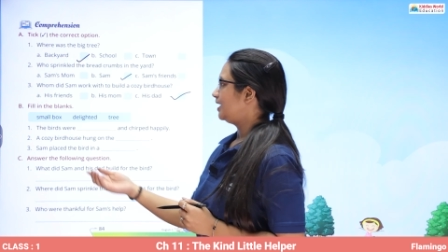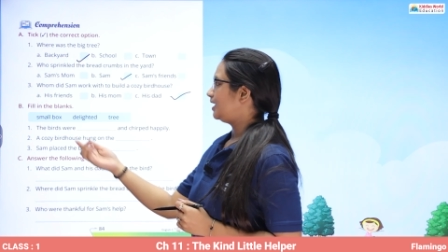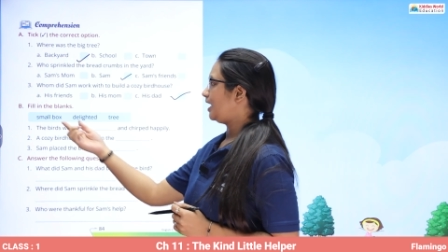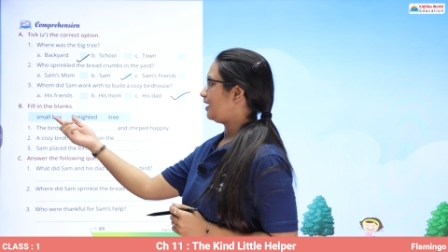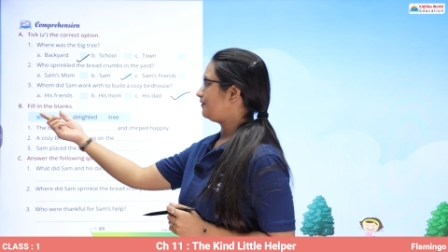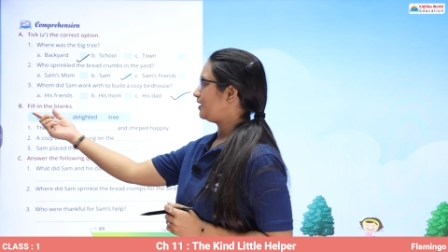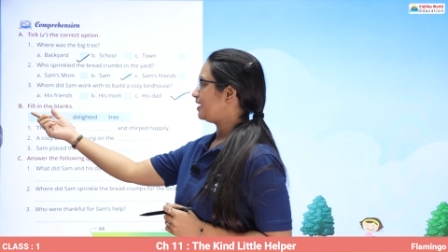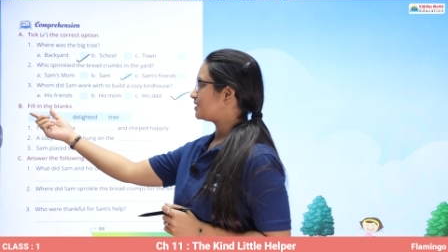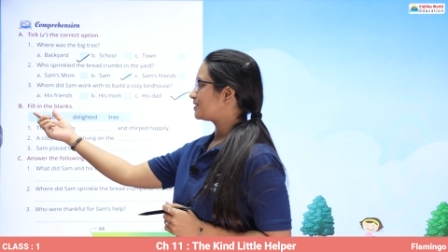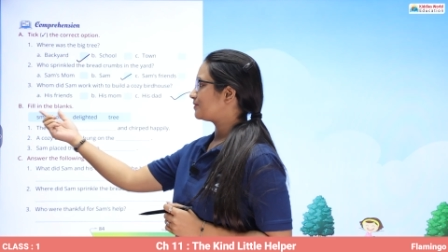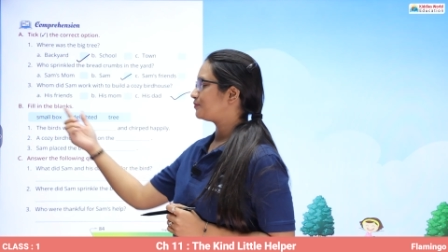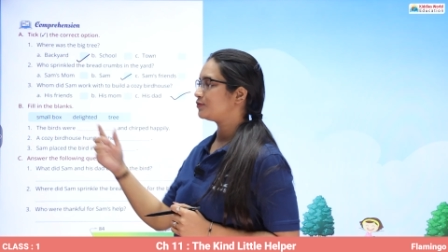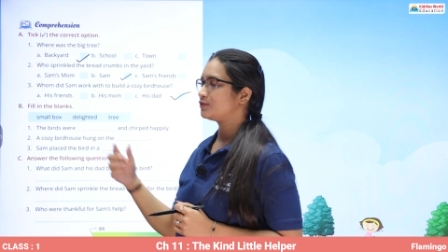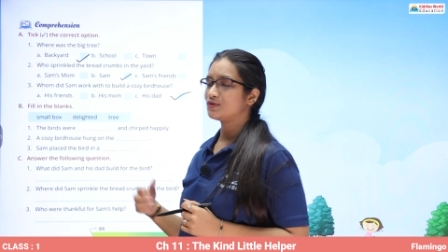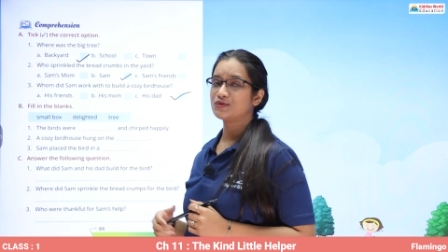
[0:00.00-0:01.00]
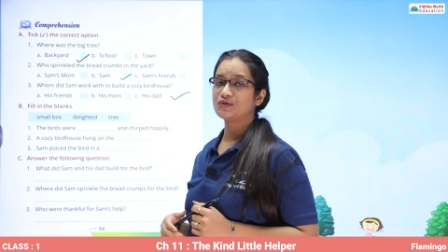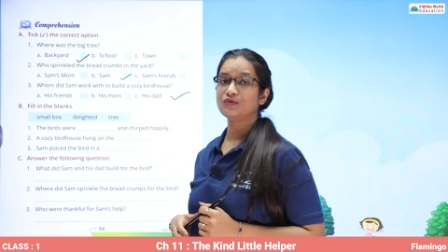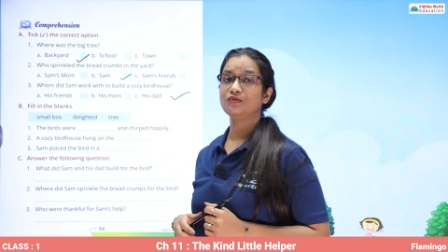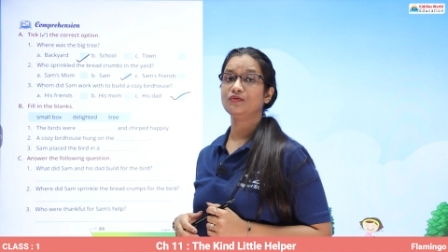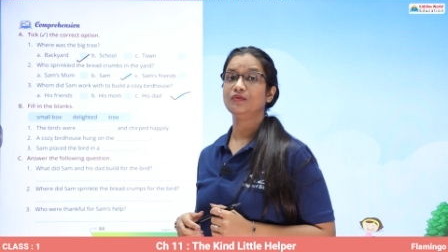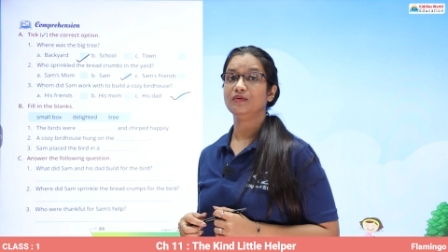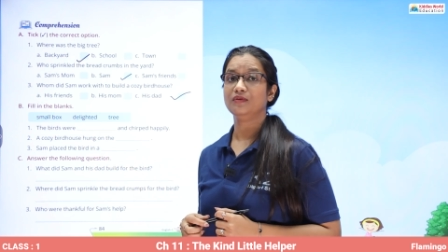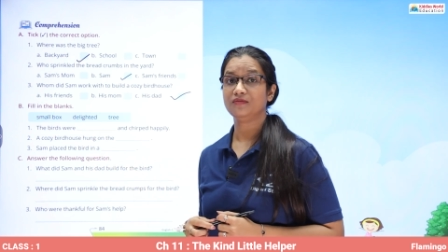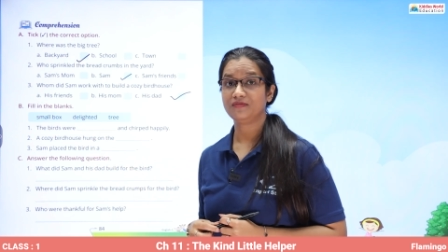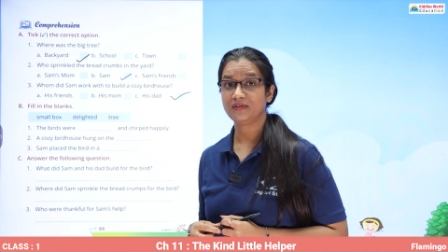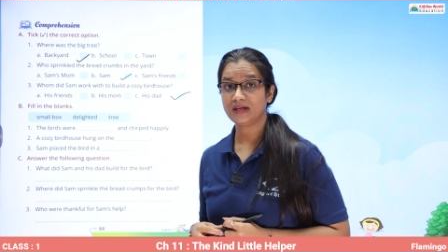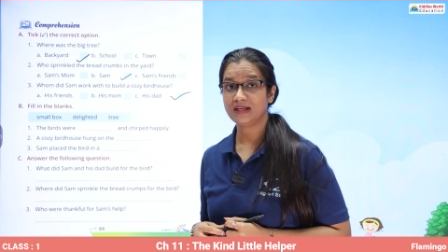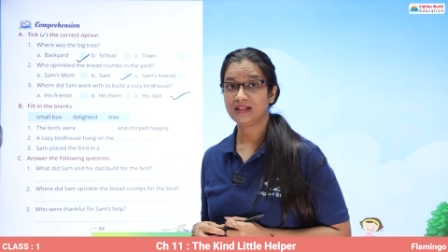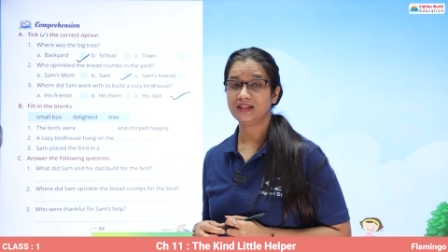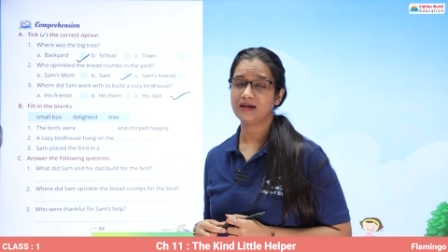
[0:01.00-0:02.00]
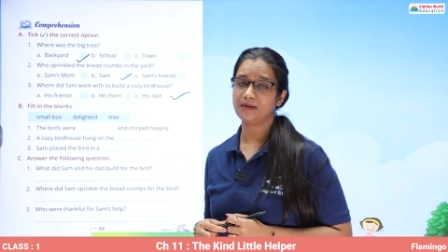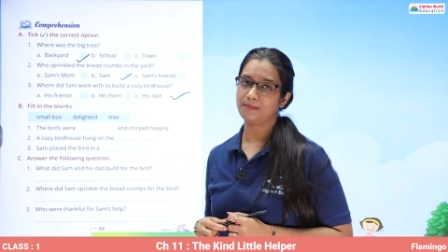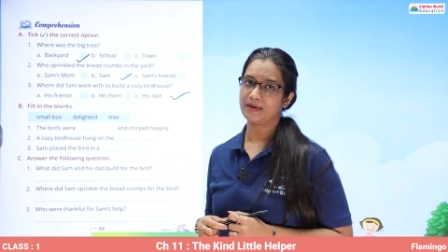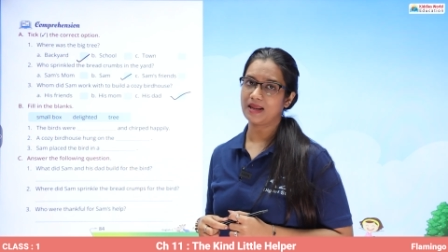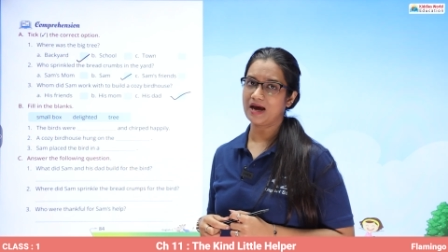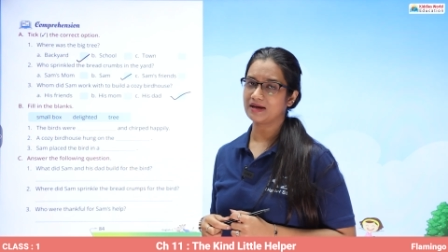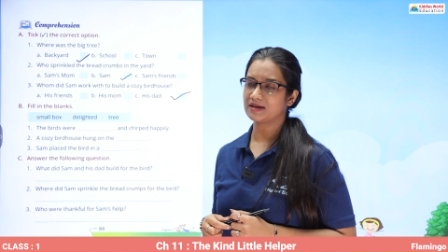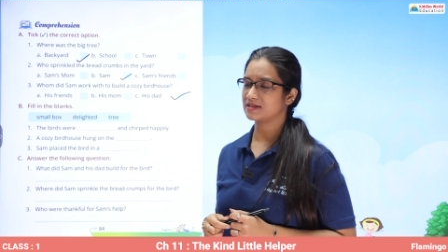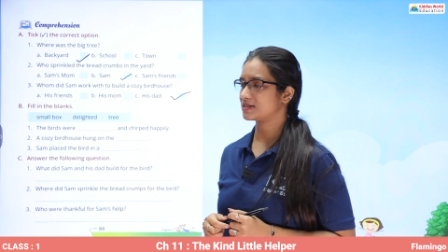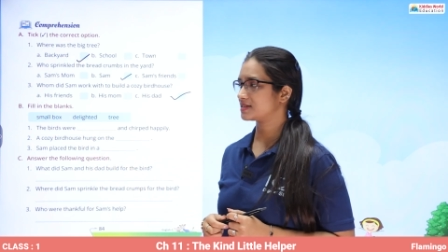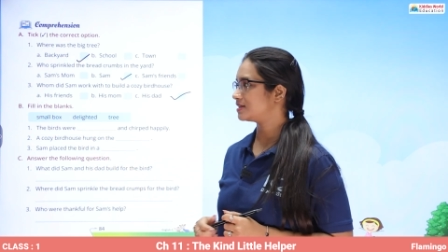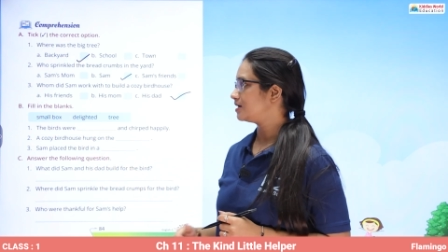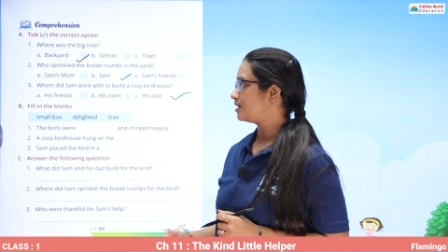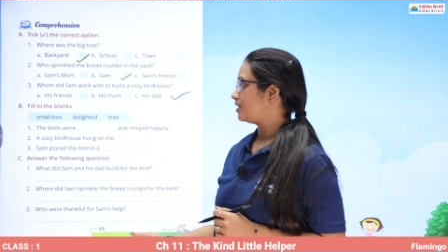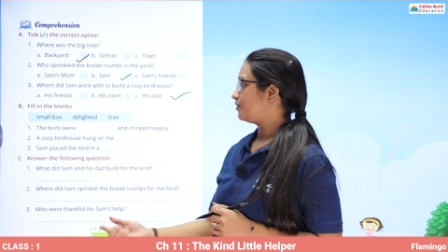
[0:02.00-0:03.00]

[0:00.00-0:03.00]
Now we are supposed to fill in the blanks.